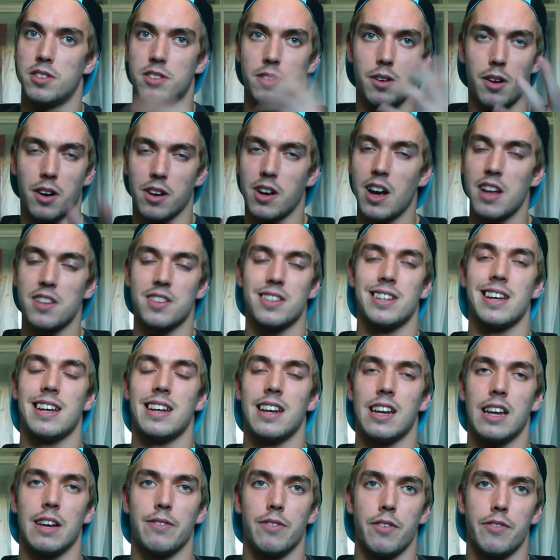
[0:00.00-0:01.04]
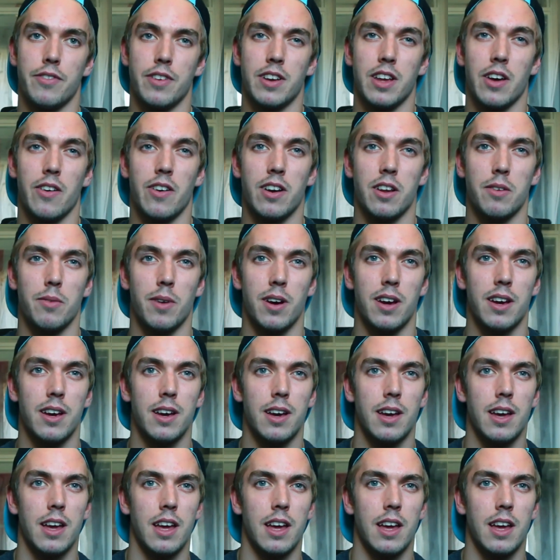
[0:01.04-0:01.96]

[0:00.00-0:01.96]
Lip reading: So I'll go into that in another video anyway.